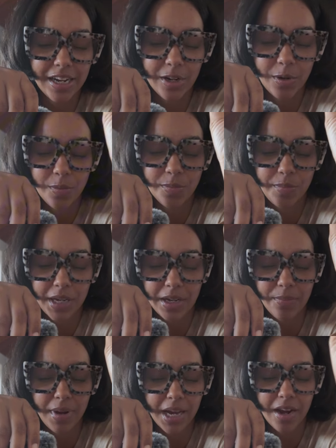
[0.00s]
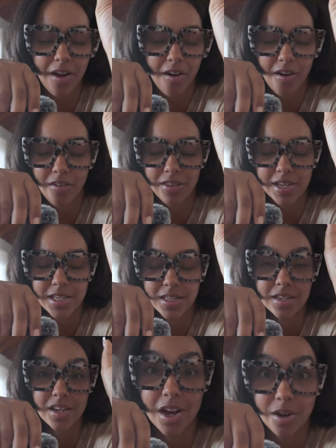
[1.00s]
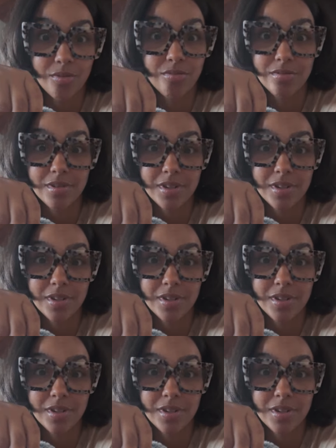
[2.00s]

helped me make all this go.